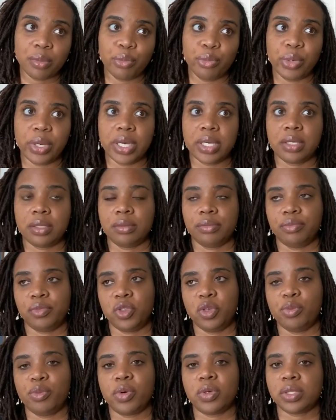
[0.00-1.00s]
but
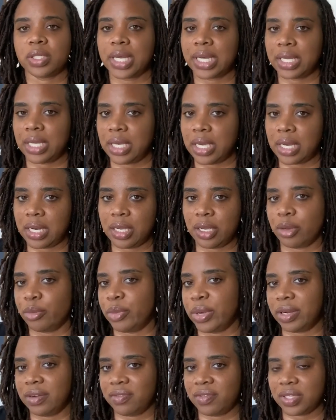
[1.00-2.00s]
you're most likely getting your
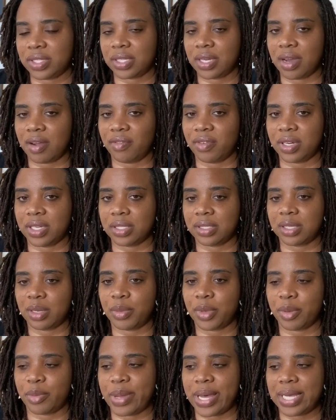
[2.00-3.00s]
benefits covered in some
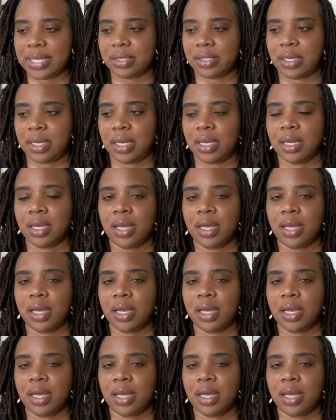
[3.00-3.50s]
capacity.